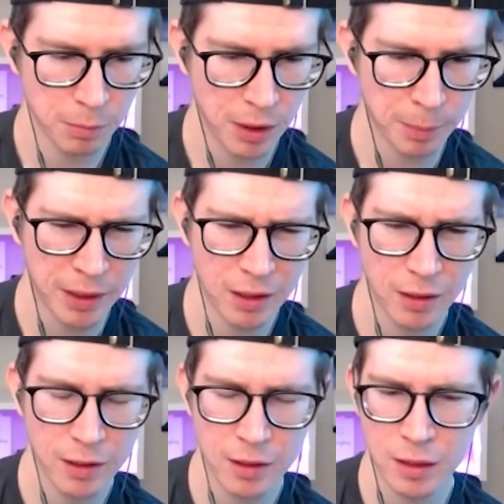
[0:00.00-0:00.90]
but
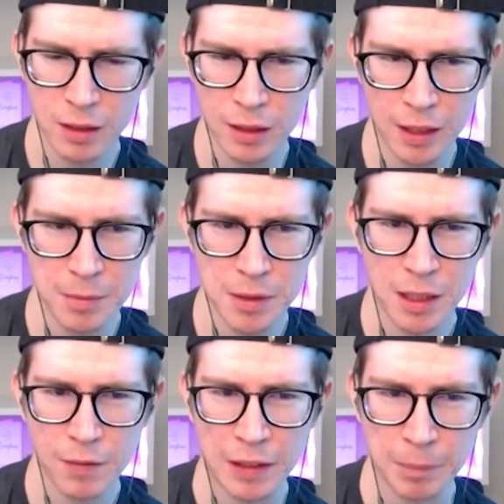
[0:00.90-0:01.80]
apparently the game's gonna
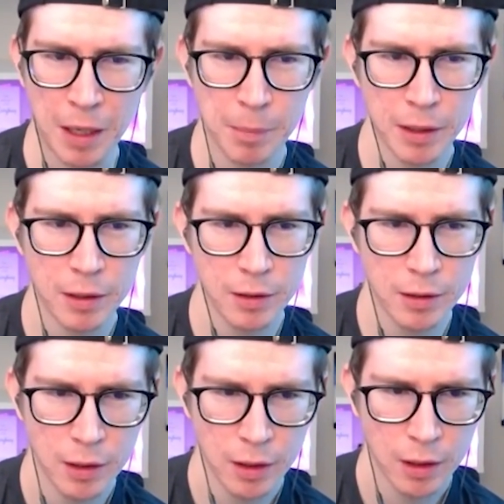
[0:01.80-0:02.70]
have like map
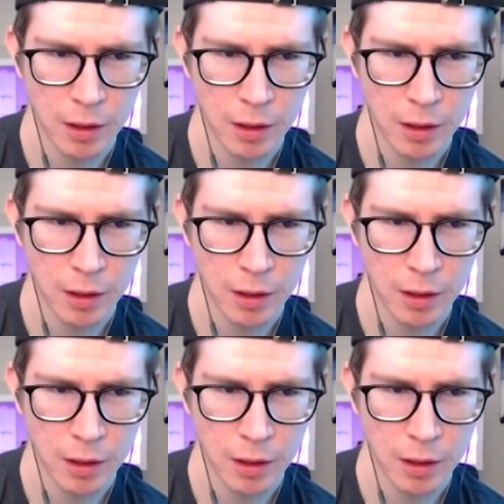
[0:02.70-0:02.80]
editor.